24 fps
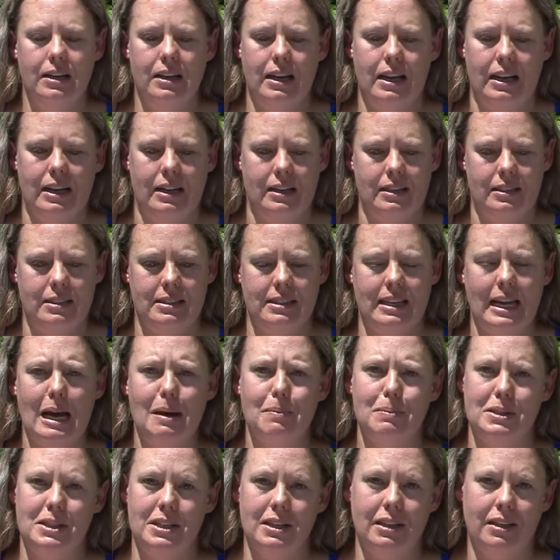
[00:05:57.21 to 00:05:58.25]
and
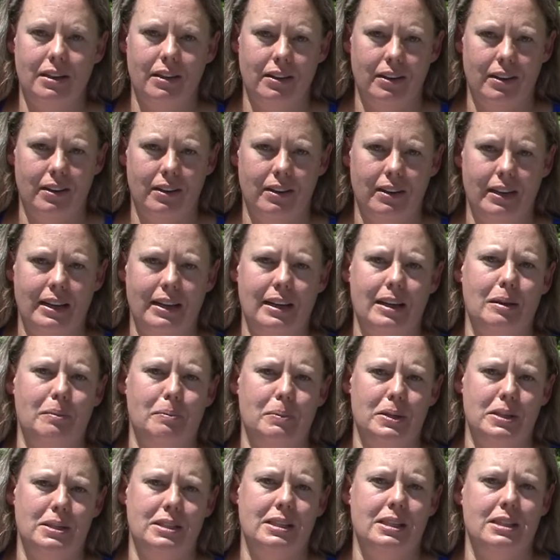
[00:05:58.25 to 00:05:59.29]
scat particularly can
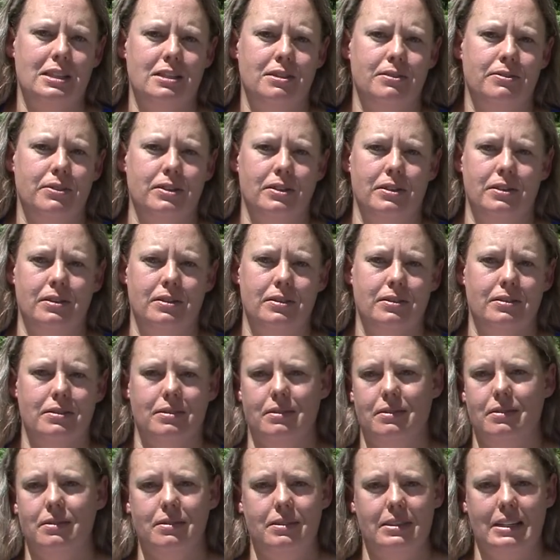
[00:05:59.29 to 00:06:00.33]
persist for
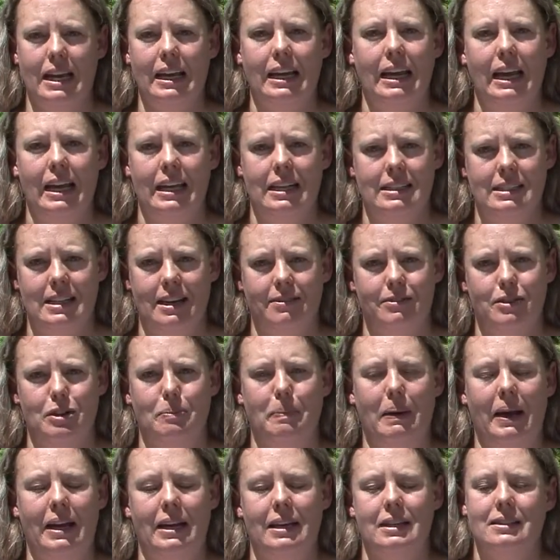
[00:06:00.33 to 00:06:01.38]
decades after
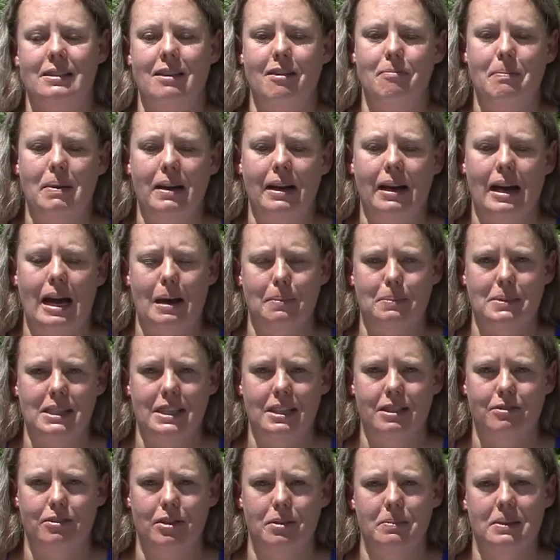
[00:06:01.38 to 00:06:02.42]
pikas have been
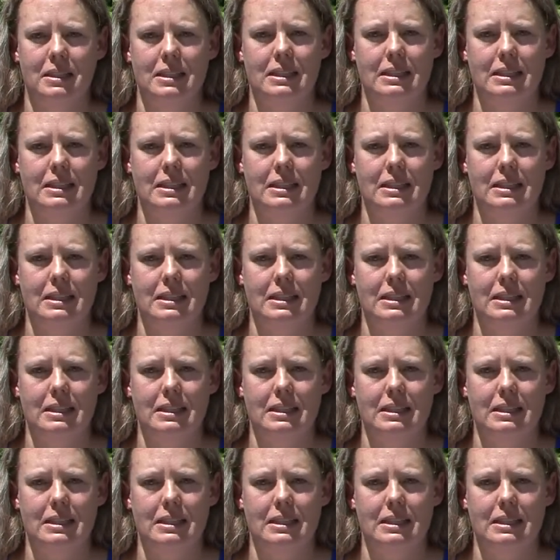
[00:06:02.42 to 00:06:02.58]
absent from a